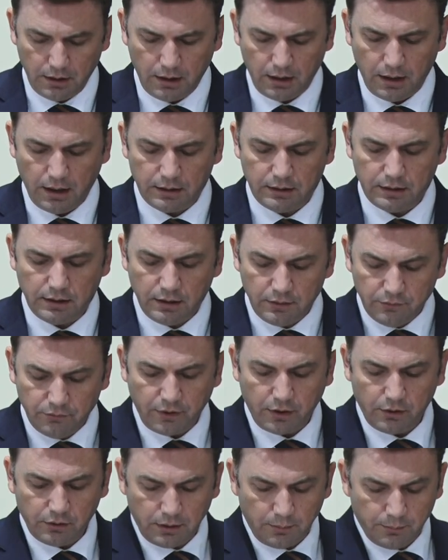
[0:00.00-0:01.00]
and
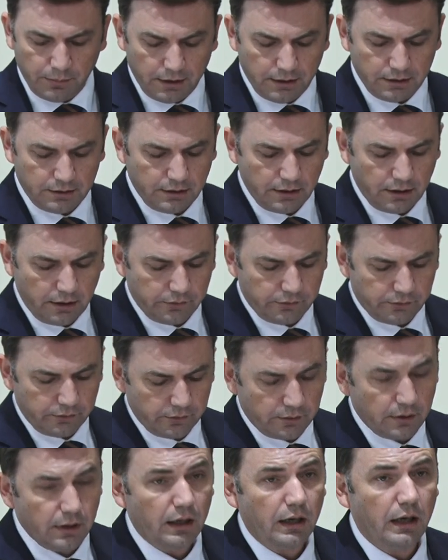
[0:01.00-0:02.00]
inviolability,
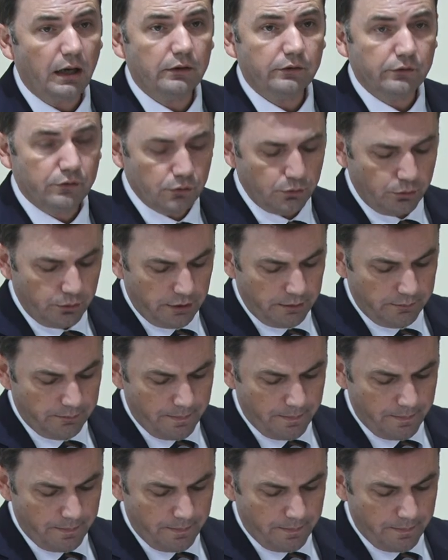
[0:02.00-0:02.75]
as do we.